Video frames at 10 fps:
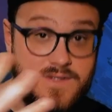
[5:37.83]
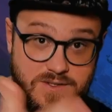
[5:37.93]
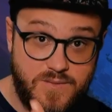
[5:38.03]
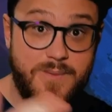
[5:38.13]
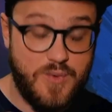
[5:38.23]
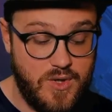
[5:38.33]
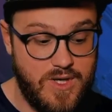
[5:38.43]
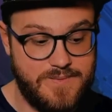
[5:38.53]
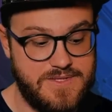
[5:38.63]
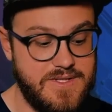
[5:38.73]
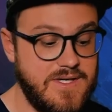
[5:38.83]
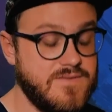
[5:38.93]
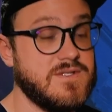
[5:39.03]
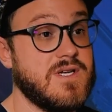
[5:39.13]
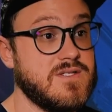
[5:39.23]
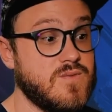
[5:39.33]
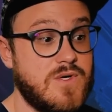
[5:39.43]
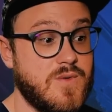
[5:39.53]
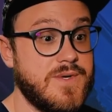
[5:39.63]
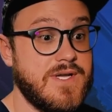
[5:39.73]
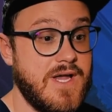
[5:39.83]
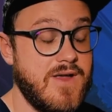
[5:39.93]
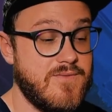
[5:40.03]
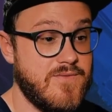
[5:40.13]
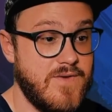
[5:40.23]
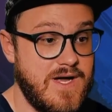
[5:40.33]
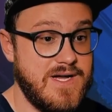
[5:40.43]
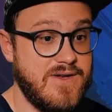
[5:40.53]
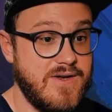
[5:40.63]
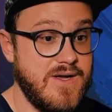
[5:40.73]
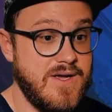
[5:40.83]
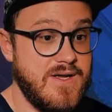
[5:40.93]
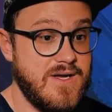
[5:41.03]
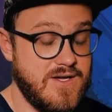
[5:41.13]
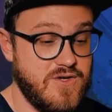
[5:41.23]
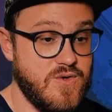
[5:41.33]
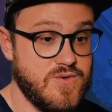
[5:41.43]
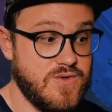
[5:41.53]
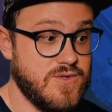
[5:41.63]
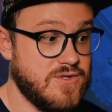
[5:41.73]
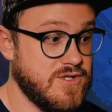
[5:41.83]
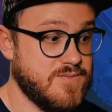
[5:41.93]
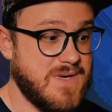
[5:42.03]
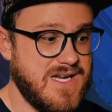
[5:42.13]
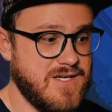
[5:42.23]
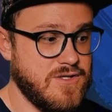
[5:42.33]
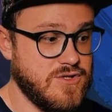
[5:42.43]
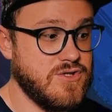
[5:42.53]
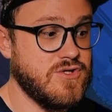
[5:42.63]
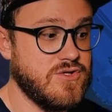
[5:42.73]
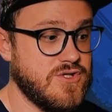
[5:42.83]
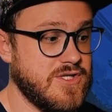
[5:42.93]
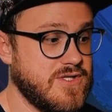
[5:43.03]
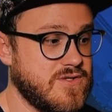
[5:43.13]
This is what prompts gives us, where we can find a user just by searching.